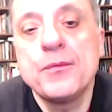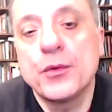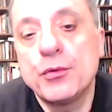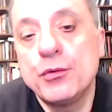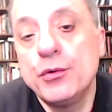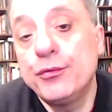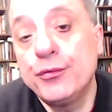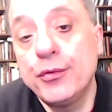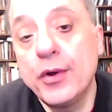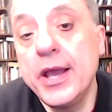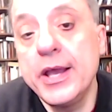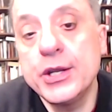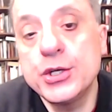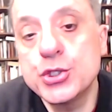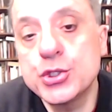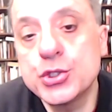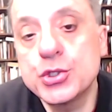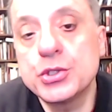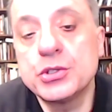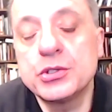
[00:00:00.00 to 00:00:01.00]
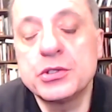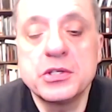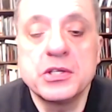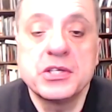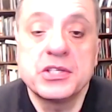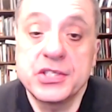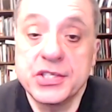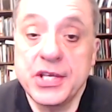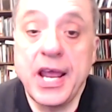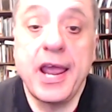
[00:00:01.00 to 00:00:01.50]
refreshed and
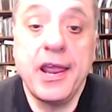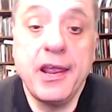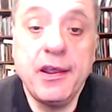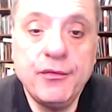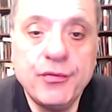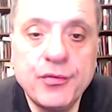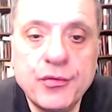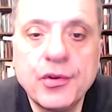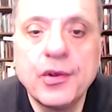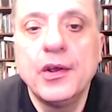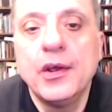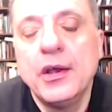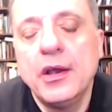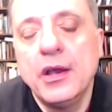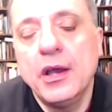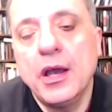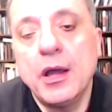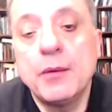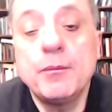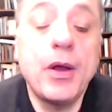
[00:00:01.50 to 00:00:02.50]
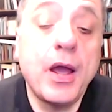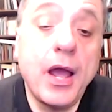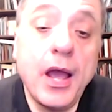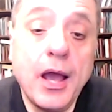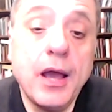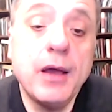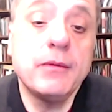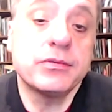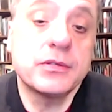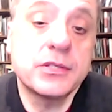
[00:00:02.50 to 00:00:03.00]
saved, and
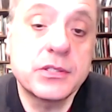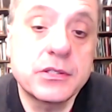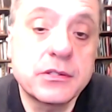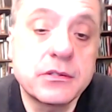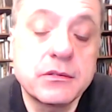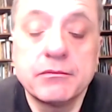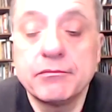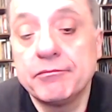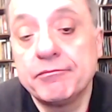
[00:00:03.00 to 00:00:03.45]
perhaps,